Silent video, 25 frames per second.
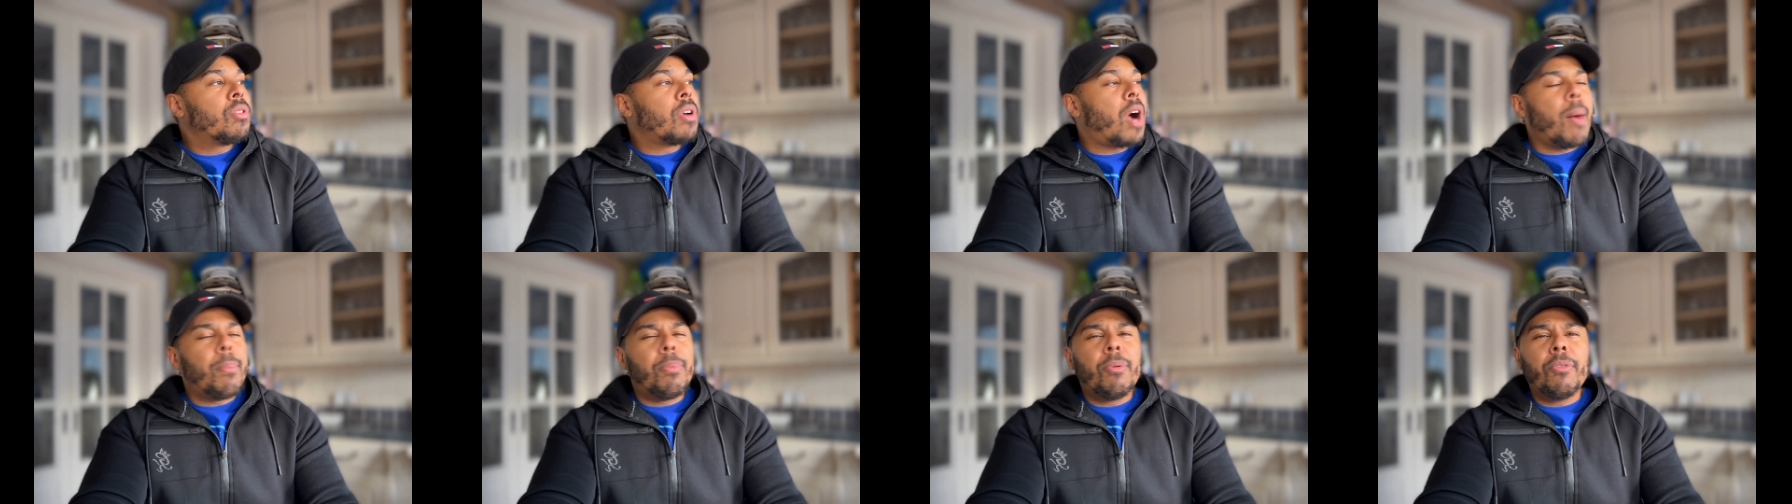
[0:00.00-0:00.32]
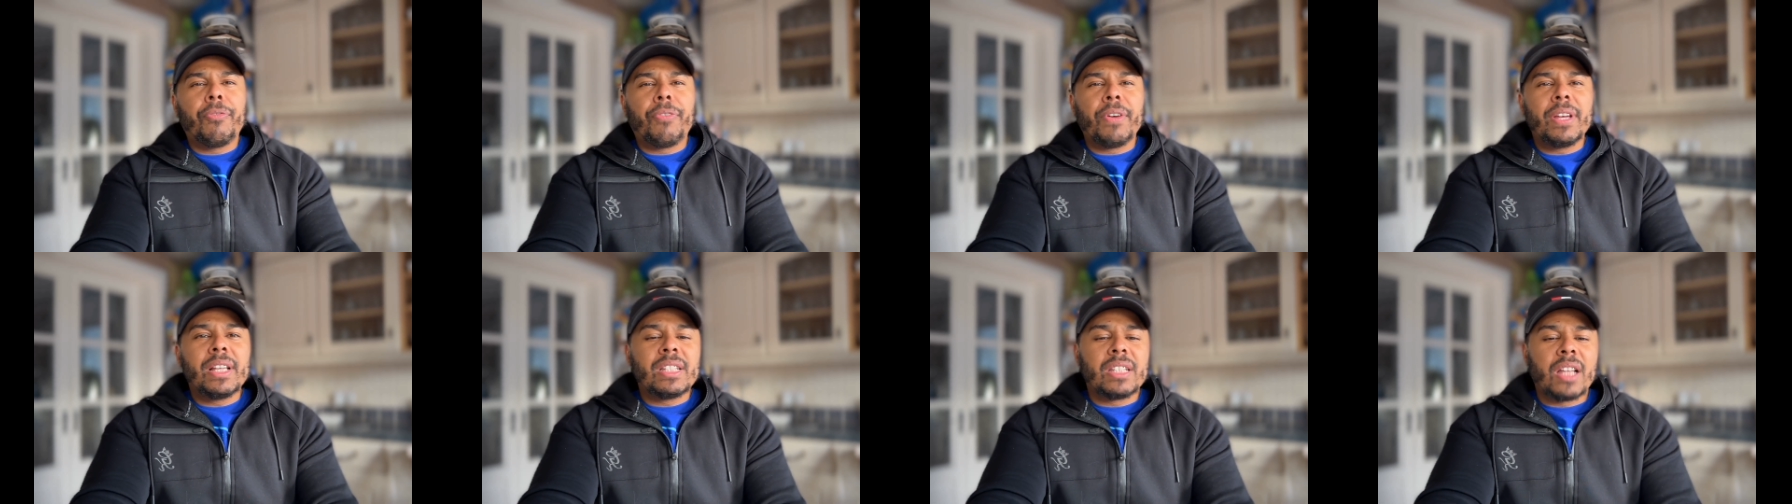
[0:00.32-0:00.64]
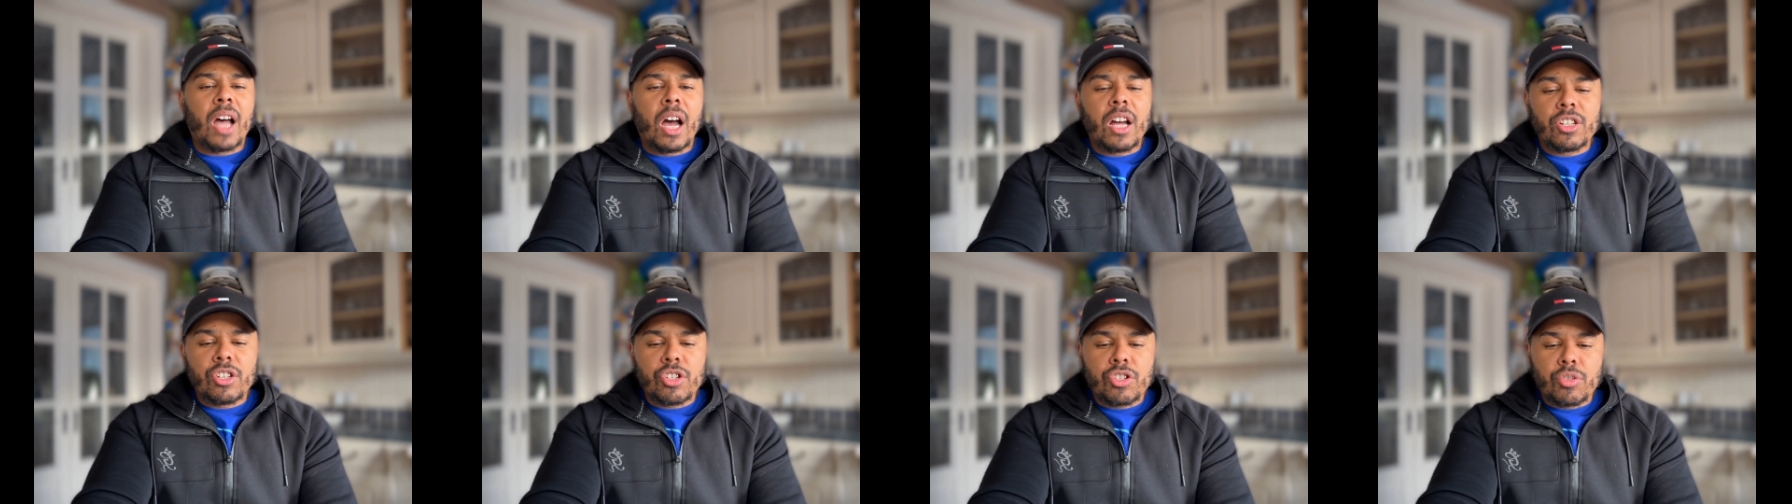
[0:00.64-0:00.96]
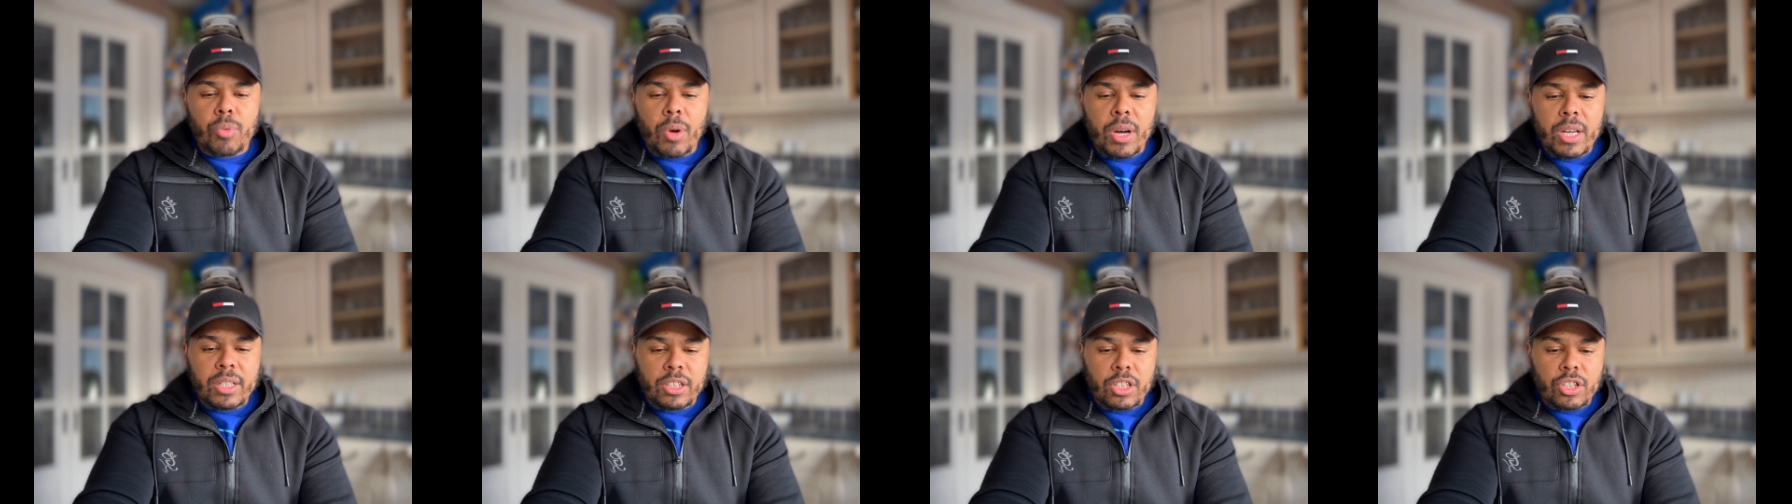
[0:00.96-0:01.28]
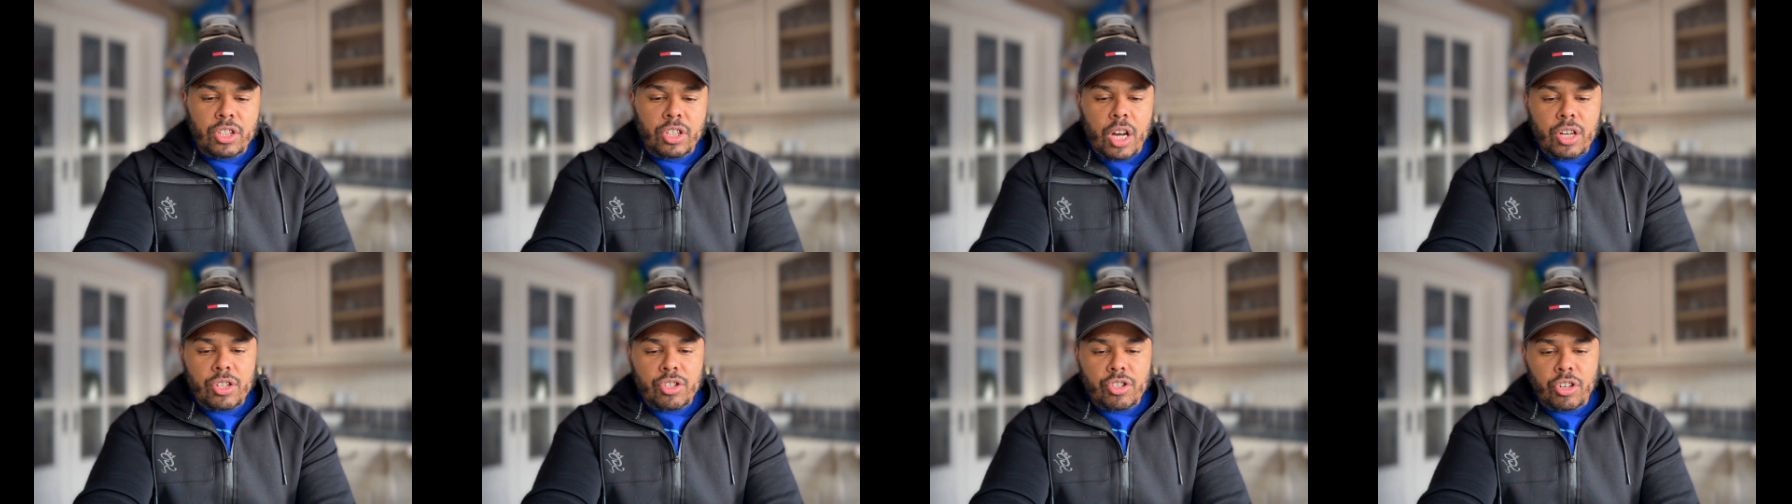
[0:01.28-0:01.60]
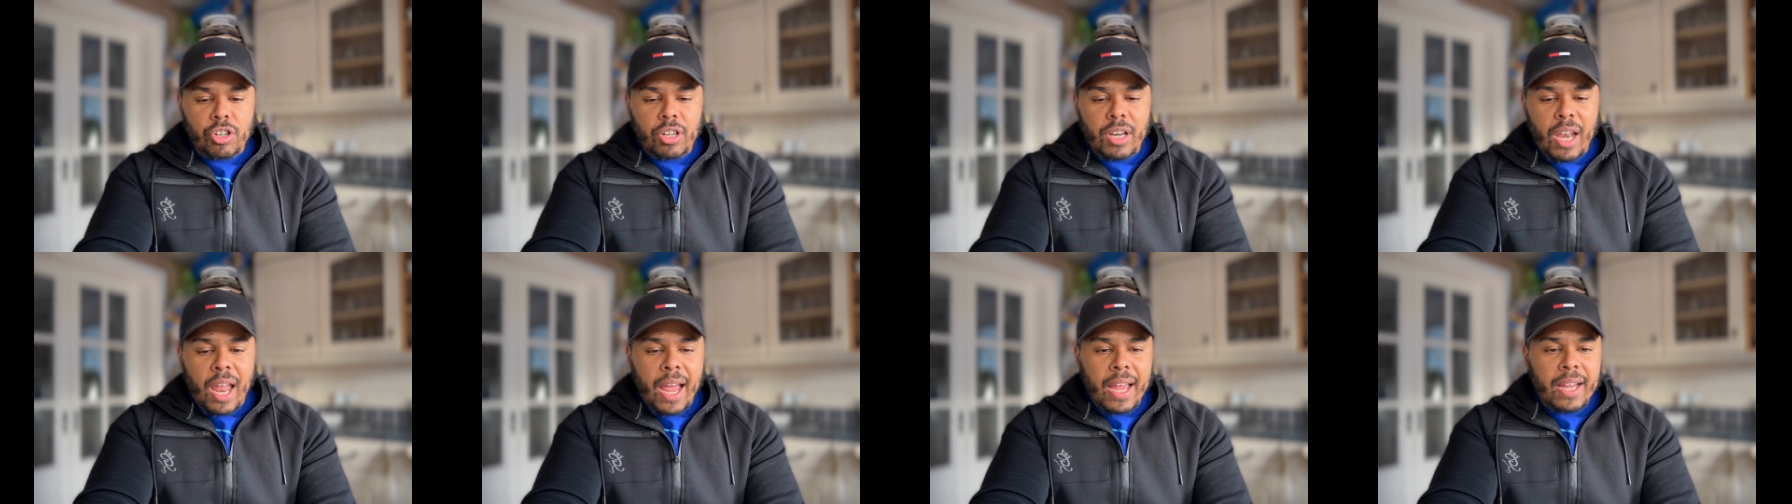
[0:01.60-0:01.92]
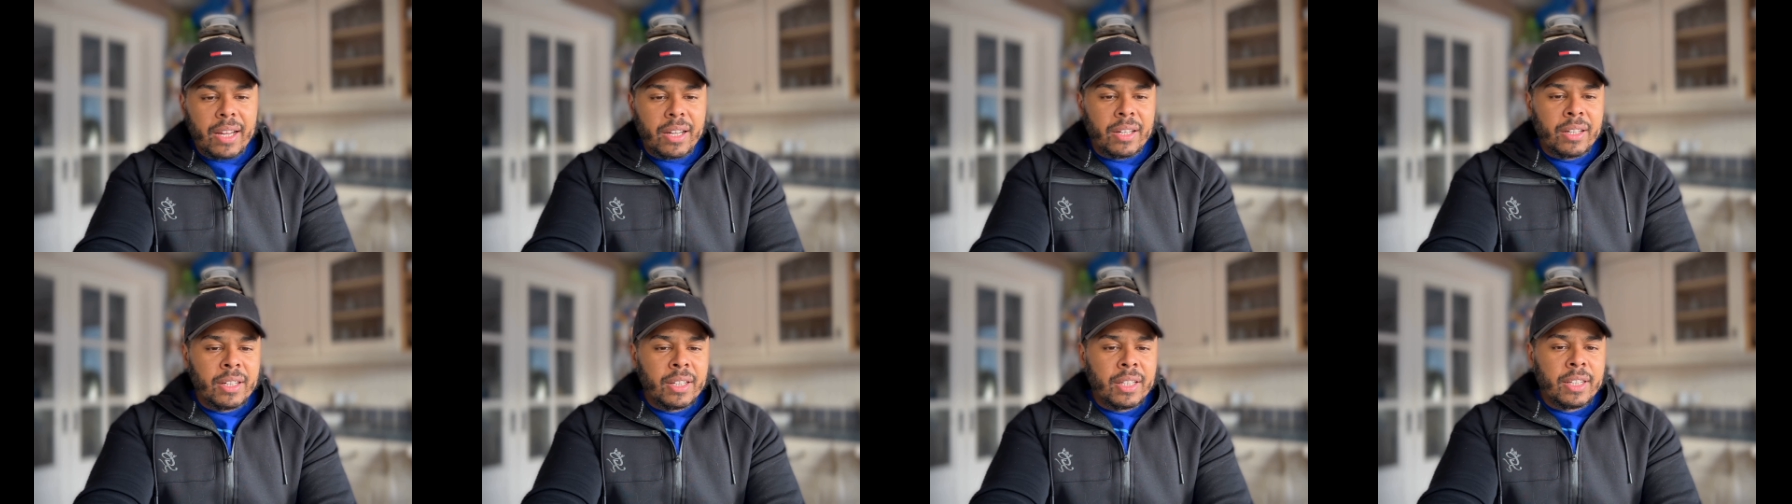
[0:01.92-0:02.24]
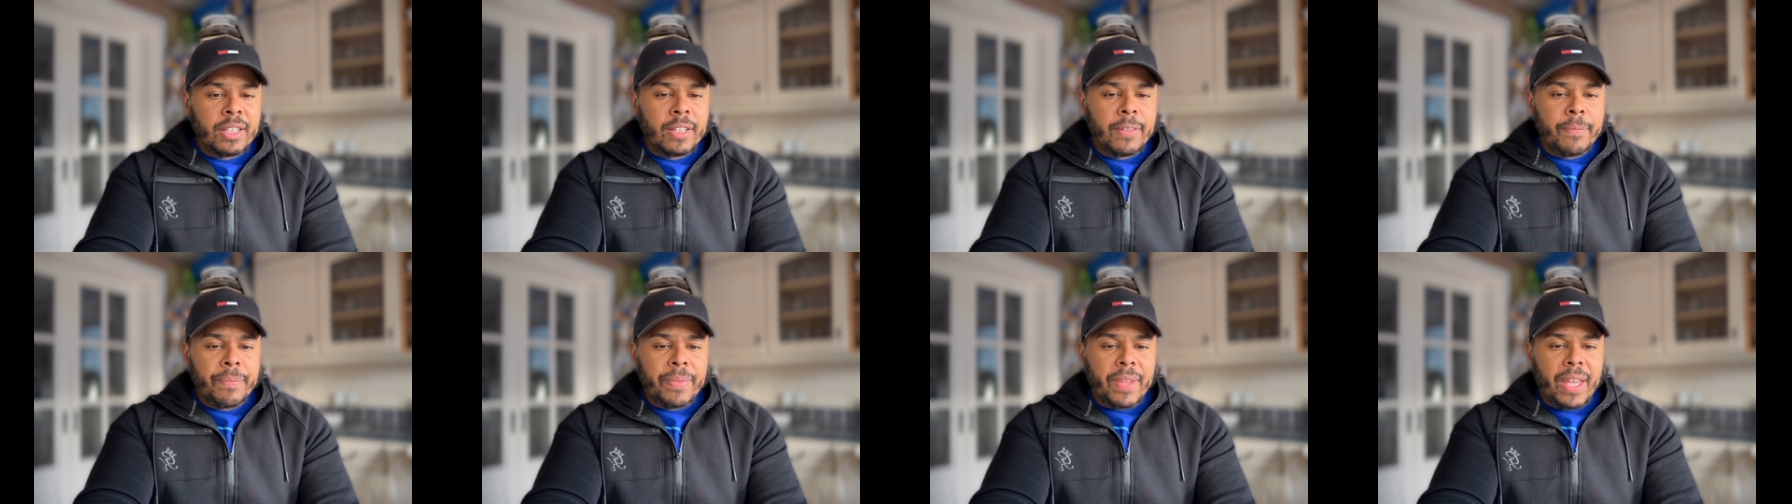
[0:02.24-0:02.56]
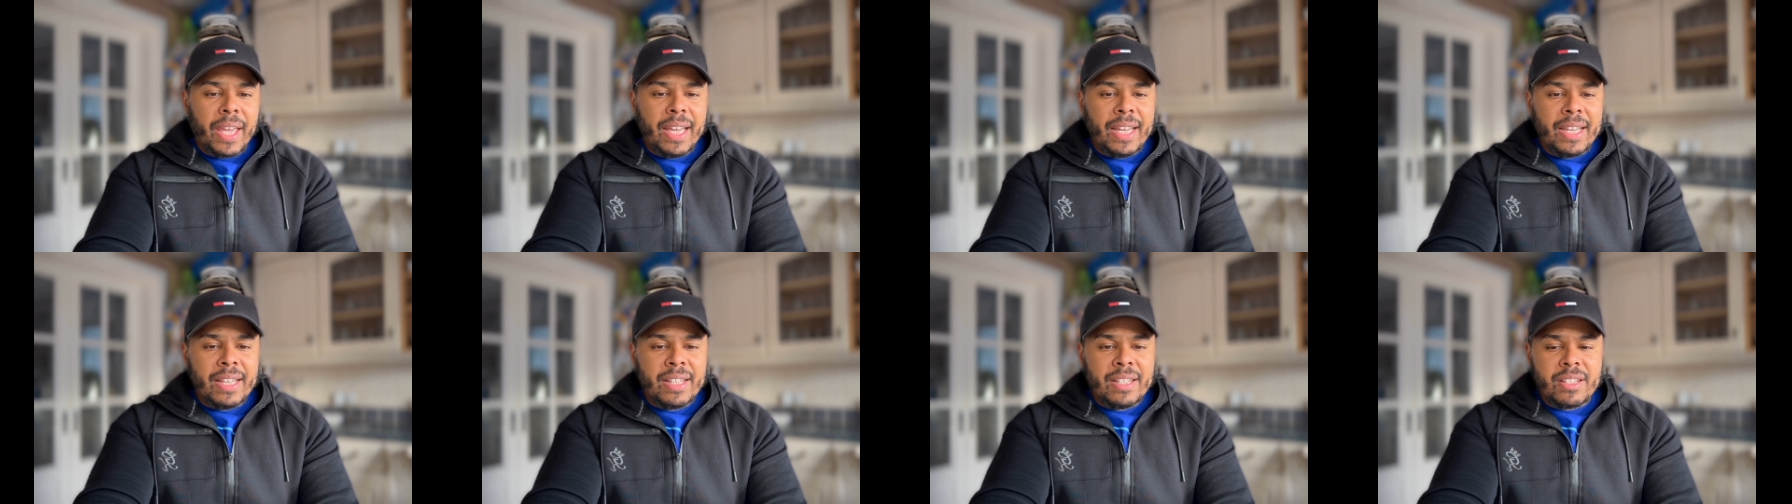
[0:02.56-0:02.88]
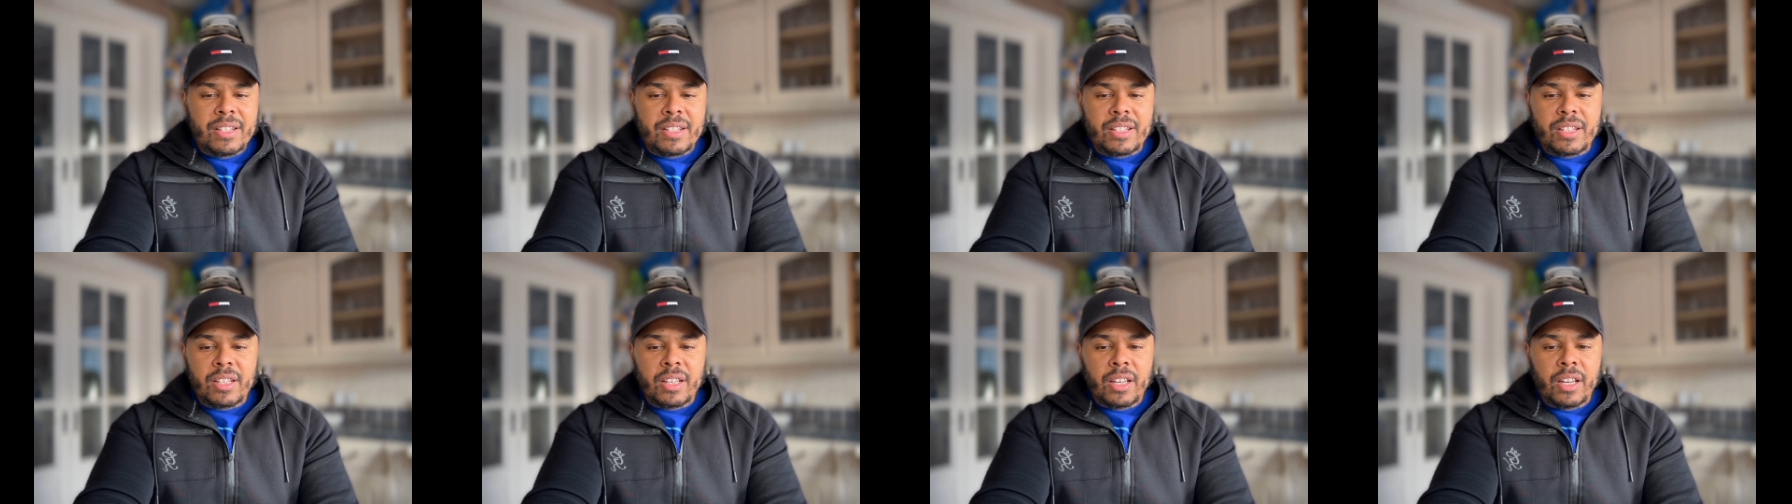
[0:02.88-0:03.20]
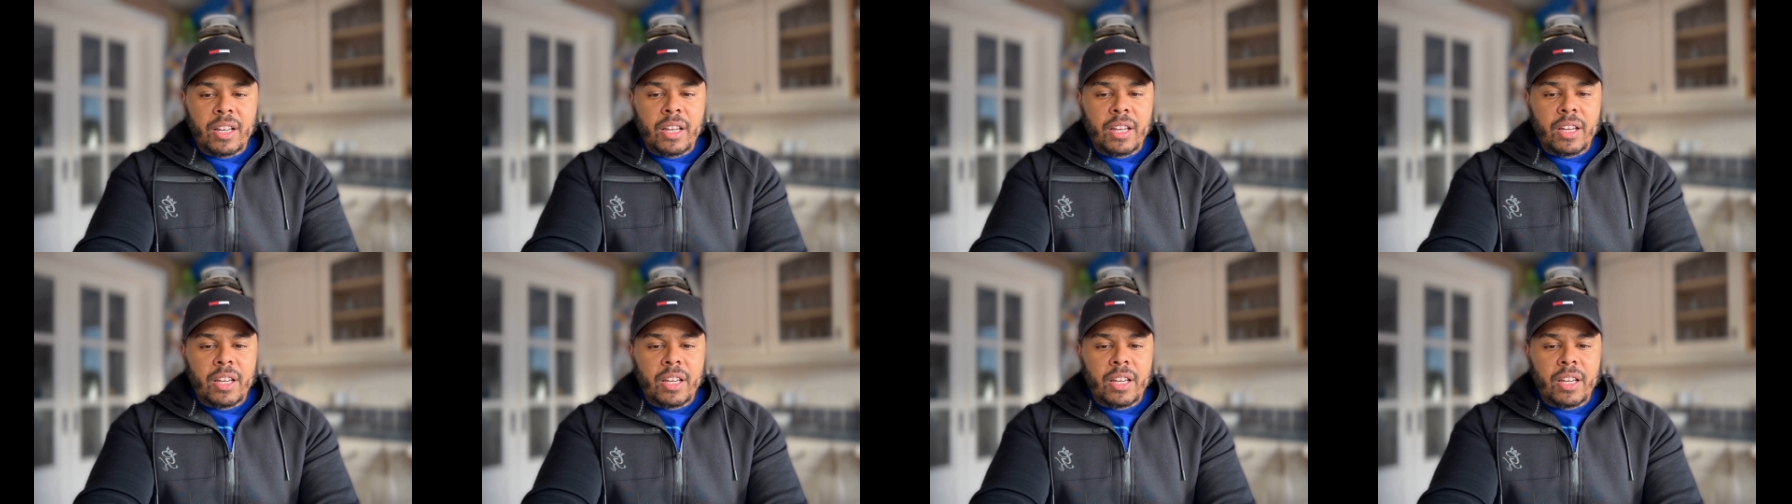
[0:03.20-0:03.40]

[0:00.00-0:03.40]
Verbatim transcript: couple things that I just wanted to touch on, like is